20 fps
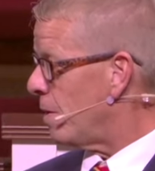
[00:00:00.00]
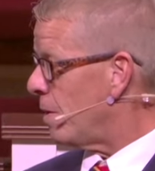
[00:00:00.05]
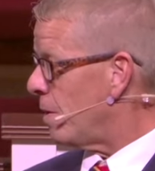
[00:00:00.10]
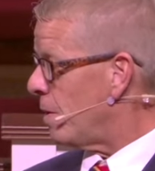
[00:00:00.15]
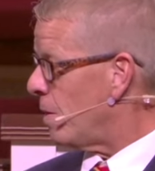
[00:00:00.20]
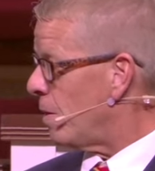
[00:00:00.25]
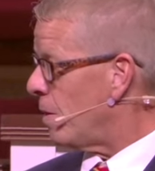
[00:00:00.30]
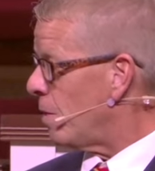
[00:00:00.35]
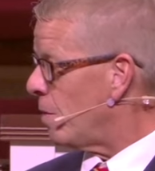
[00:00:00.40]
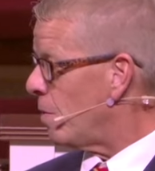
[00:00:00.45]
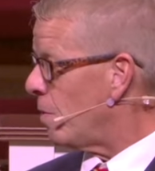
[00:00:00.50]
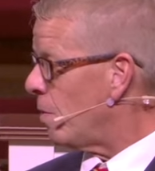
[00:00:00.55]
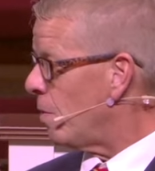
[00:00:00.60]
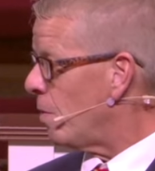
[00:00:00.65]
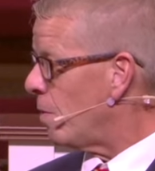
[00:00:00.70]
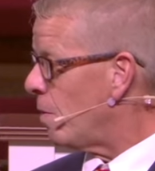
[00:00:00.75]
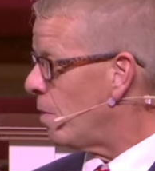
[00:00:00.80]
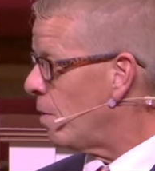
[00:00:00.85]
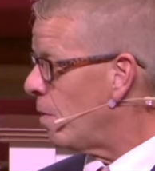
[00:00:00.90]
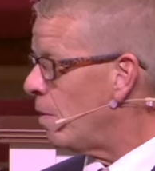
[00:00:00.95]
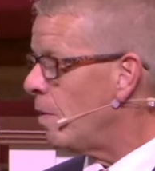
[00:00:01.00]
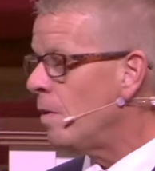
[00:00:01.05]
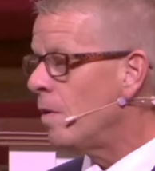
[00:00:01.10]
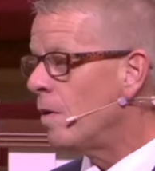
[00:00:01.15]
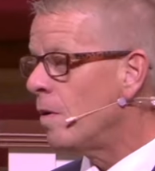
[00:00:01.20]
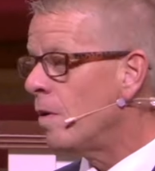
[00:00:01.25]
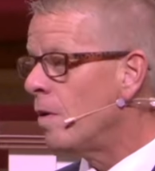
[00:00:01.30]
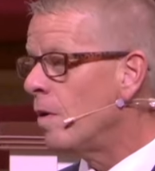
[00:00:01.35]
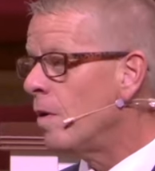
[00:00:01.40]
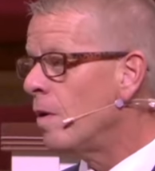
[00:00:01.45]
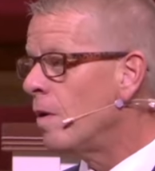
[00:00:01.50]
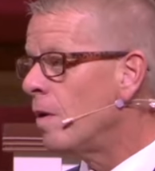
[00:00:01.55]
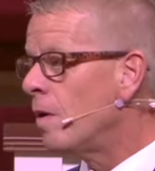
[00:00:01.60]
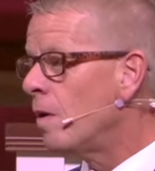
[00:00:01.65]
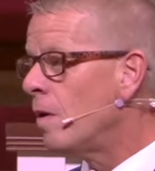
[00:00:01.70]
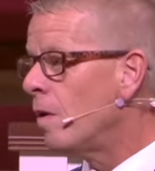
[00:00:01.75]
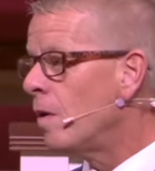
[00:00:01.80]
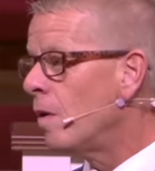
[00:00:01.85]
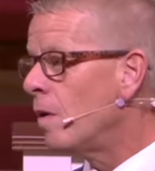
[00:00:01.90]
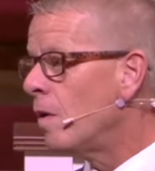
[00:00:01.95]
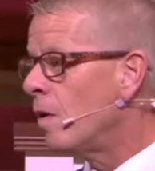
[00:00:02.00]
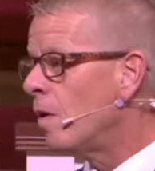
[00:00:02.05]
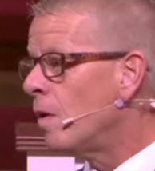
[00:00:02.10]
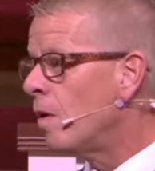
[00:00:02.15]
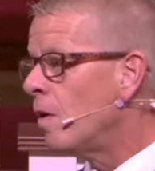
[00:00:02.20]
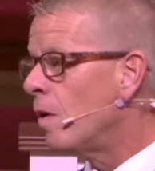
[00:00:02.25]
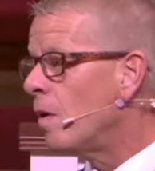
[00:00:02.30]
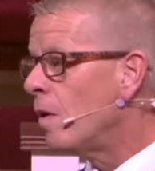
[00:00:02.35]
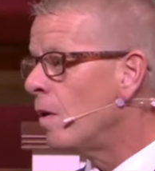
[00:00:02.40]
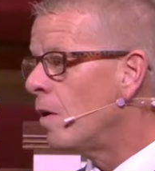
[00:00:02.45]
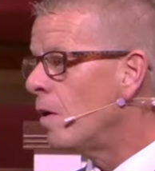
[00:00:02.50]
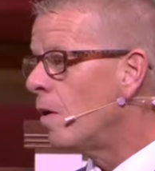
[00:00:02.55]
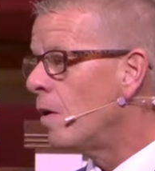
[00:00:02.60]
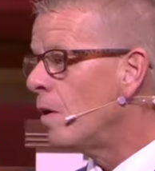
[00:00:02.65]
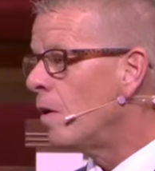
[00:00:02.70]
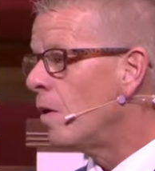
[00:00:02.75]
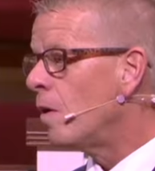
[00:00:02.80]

Yeah, what was the genesis of the, the